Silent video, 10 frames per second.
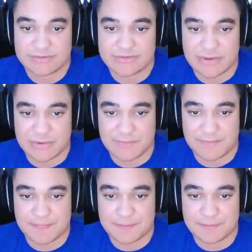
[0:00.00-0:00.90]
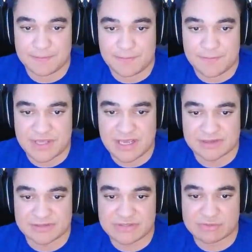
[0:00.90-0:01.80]
So, but
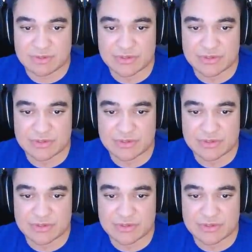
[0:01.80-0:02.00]
yeah, it's one of